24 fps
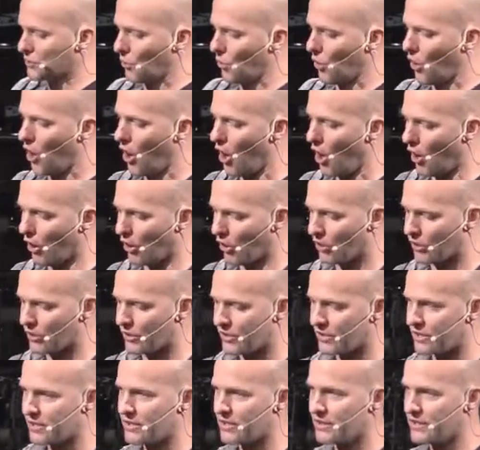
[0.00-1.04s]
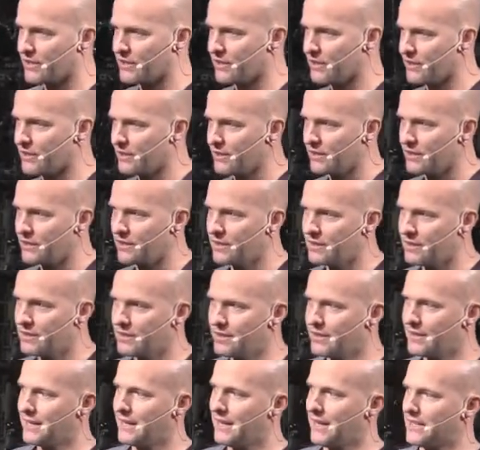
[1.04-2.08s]
hard,
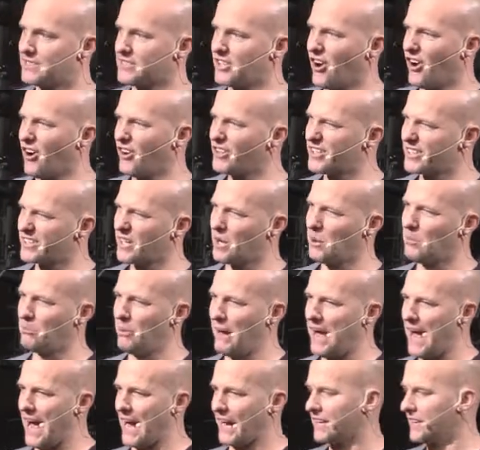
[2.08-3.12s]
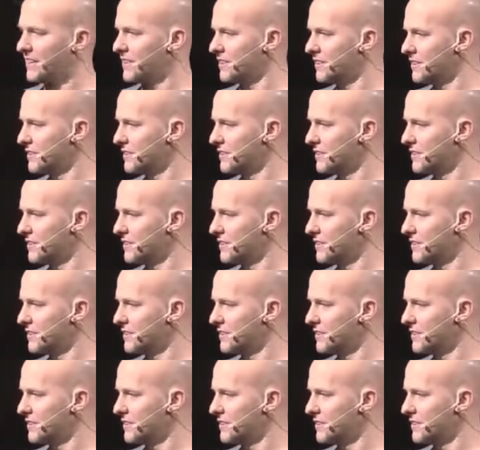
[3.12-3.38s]
it's hard to come back.